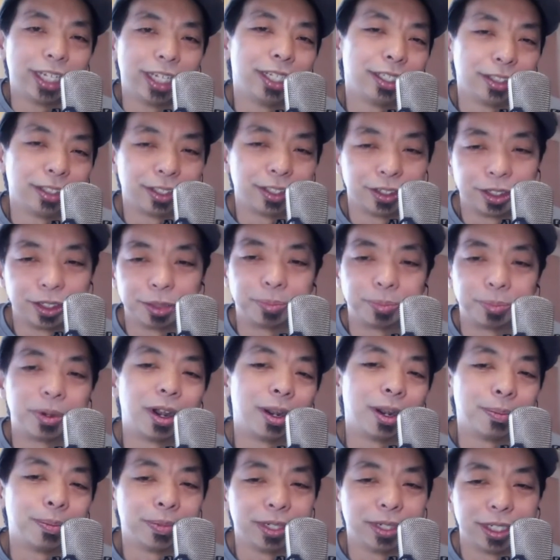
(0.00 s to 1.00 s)
their
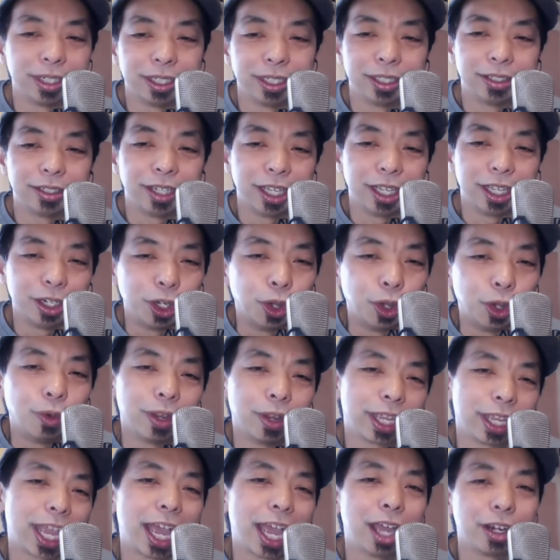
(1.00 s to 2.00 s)
department and, and knowing
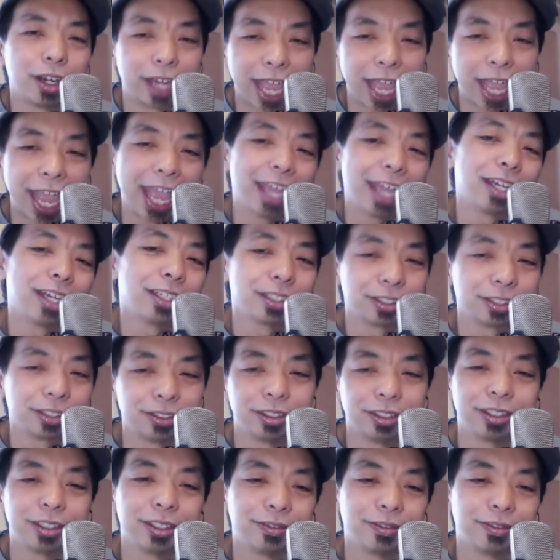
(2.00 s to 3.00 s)
how to handle
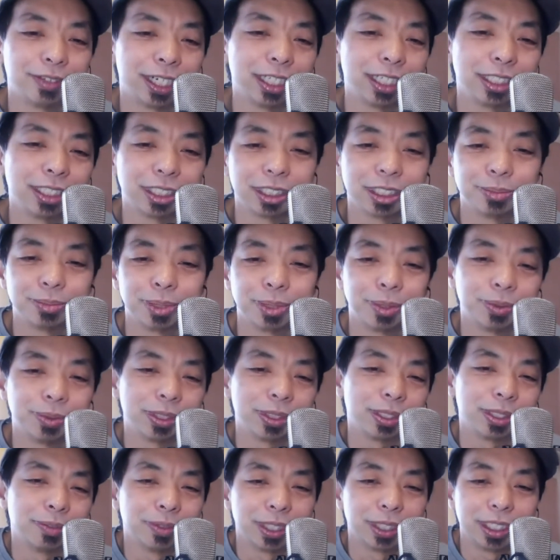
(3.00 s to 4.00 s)
certain devices. But with
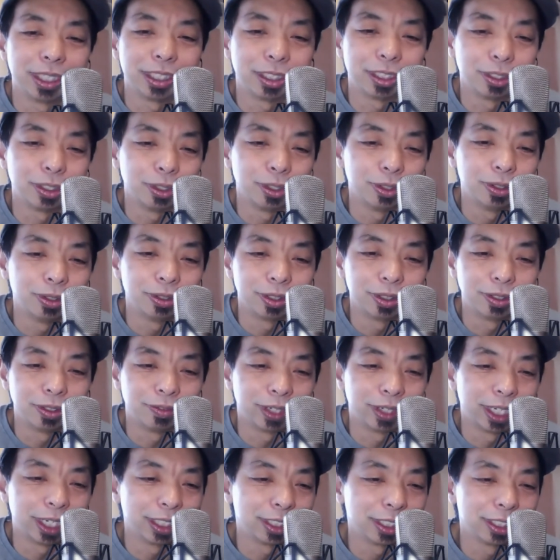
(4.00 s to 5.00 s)
some of these new
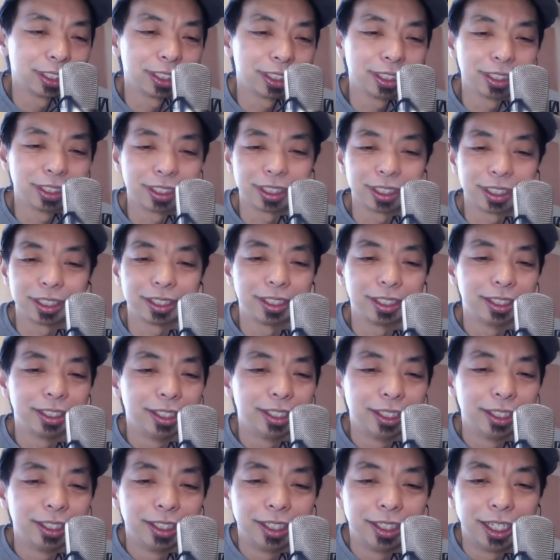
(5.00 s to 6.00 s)
devices and
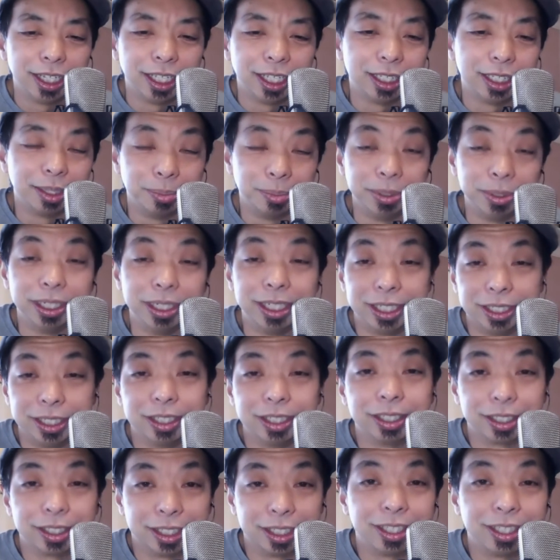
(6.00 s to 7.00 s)
and the ability
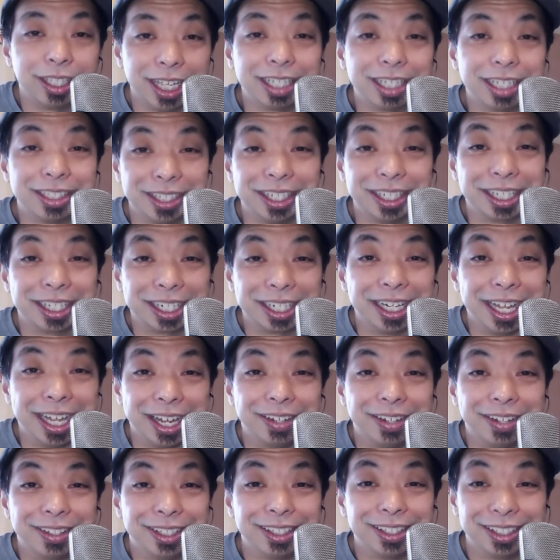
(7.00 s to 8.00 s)
to get to the
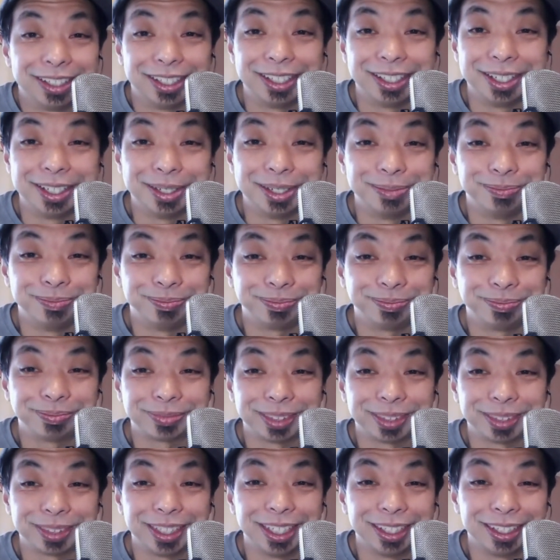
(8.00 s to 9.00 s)
cloud um,
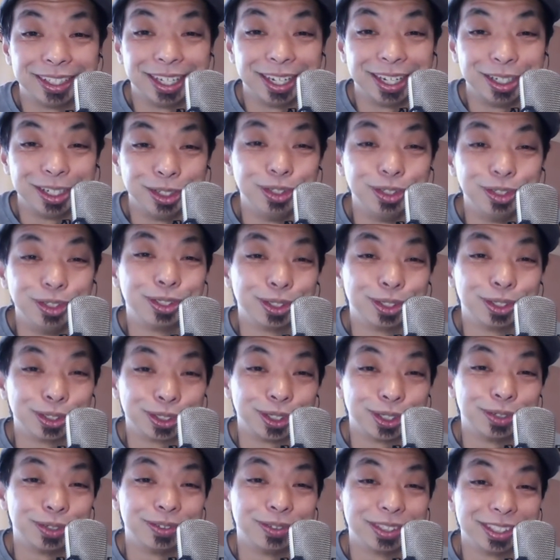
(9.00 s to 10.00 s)
and and use those
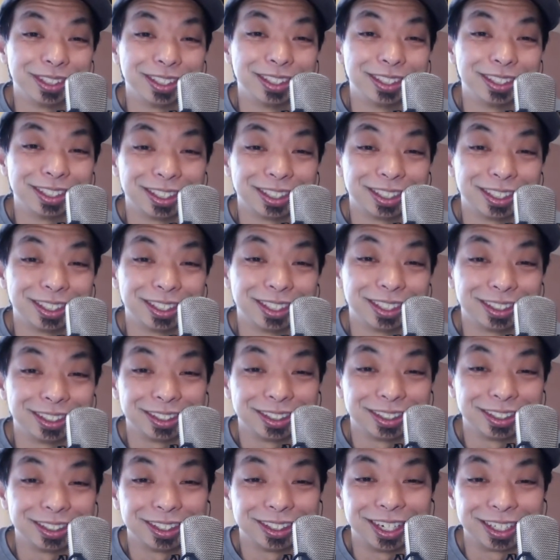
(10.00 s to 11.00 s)
services and not
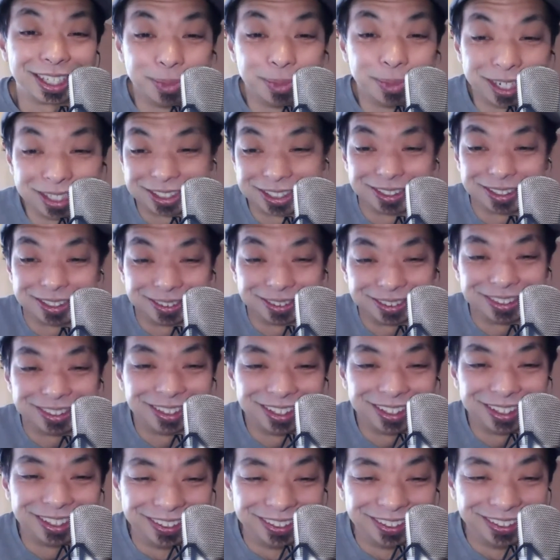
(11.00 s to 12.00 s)
keep it as a
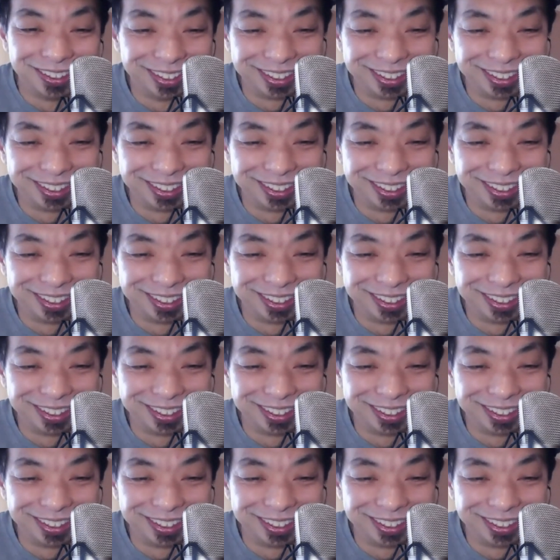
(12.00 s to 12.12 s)
you know